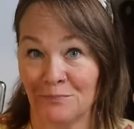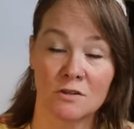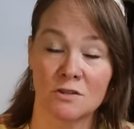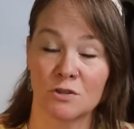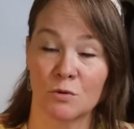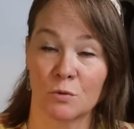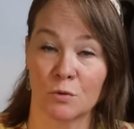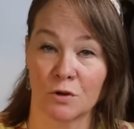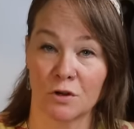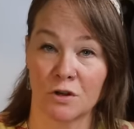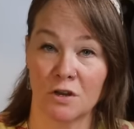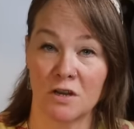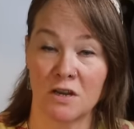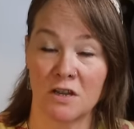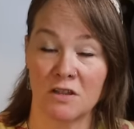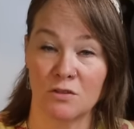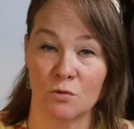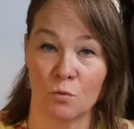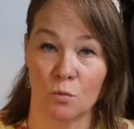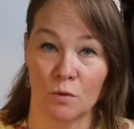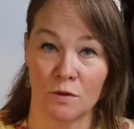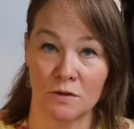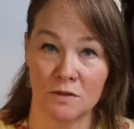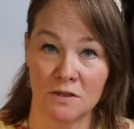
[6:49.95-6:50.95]
So we're going to need
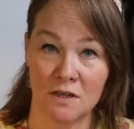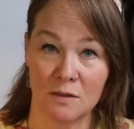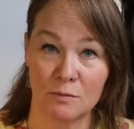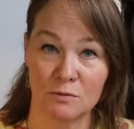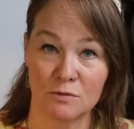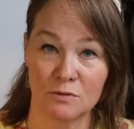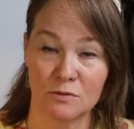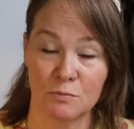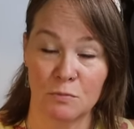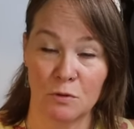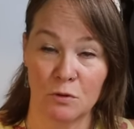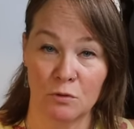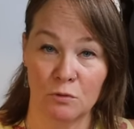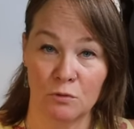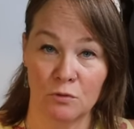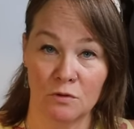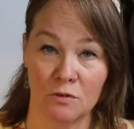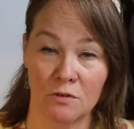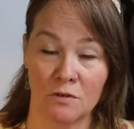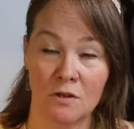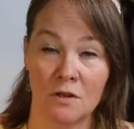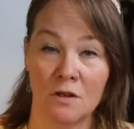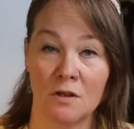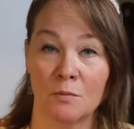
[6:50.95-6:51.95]
the one
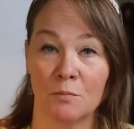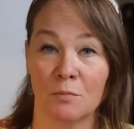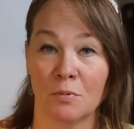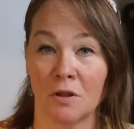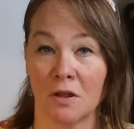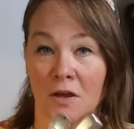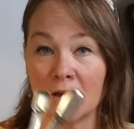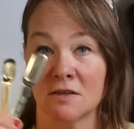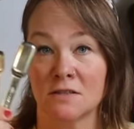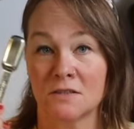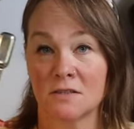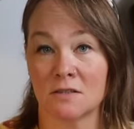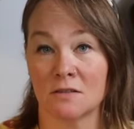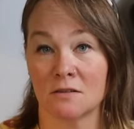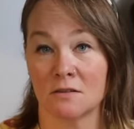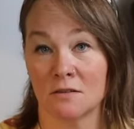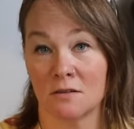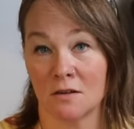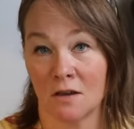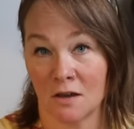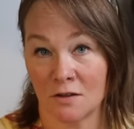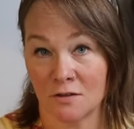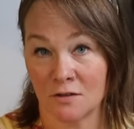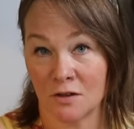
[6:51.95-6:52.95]
tablespoon plus
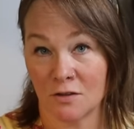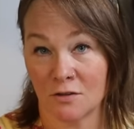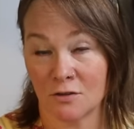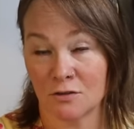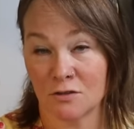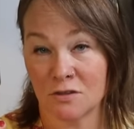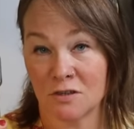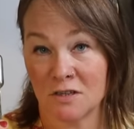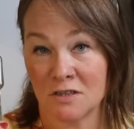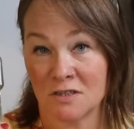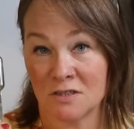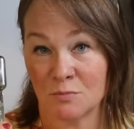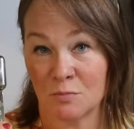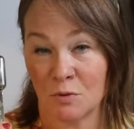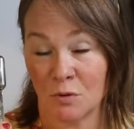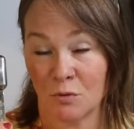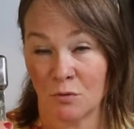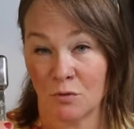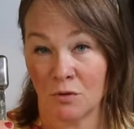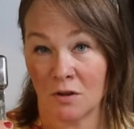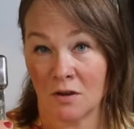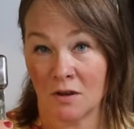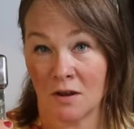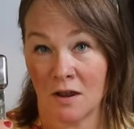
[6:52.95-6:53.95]
another
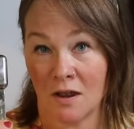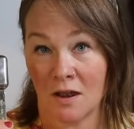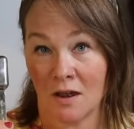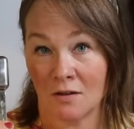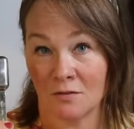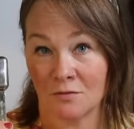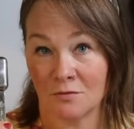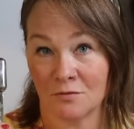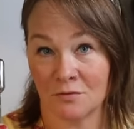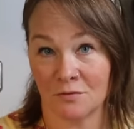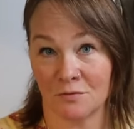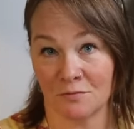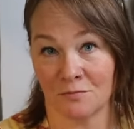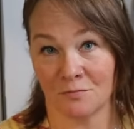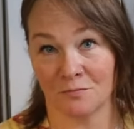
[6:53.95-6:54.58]
teaspoon and a half.